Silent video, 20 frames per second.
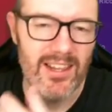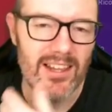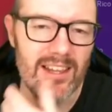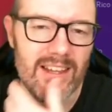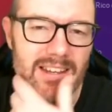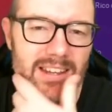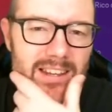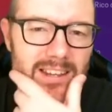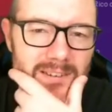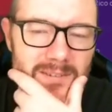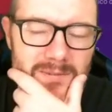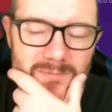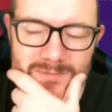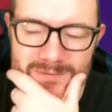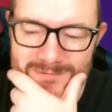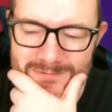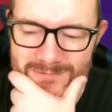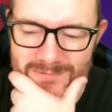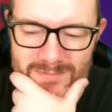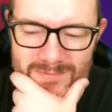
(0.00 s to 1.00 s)
and then
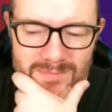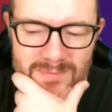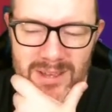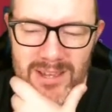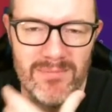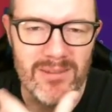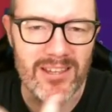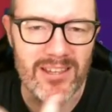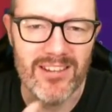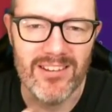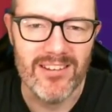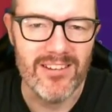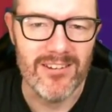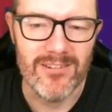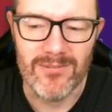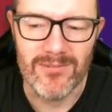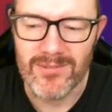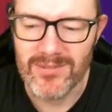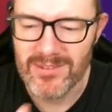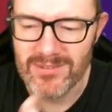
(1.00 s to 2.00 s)
maybe, you
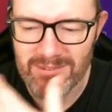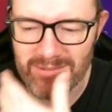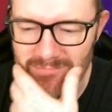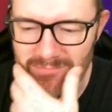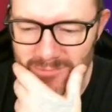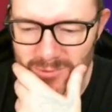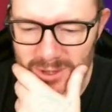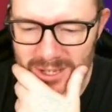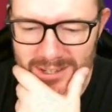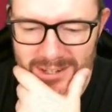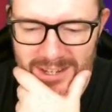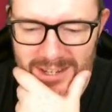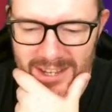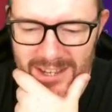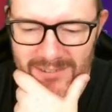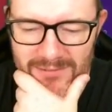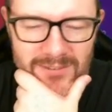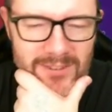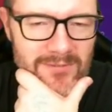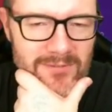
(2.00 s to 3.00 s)
know, we could get
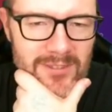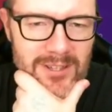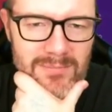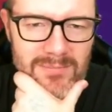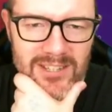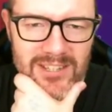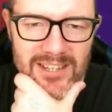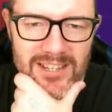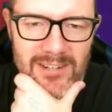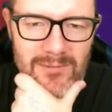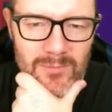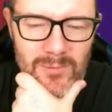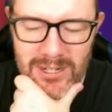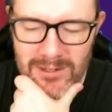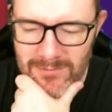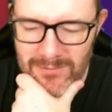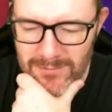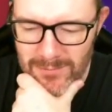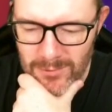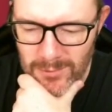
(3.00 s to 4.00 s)
a 50%
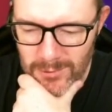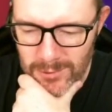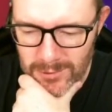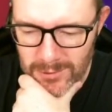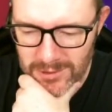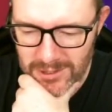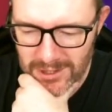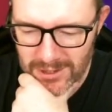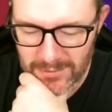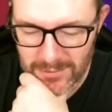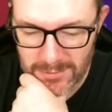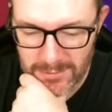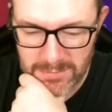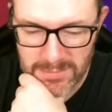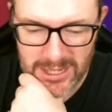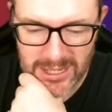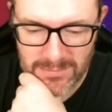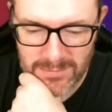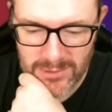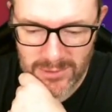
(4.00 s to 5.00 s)
windfall off a
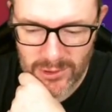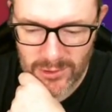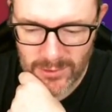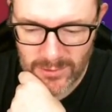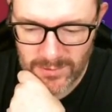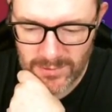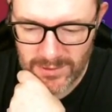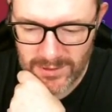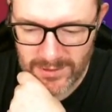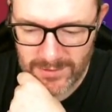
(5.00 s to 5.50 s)
big move.